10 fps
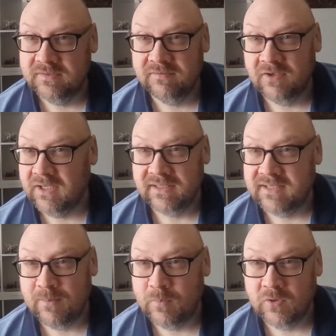We've got like
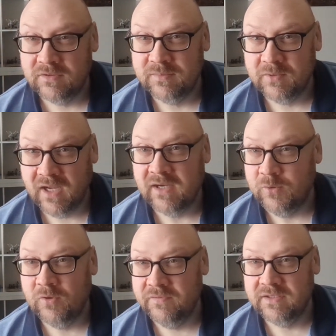10 bones, but
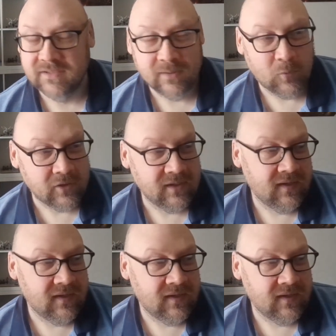argue over the same one.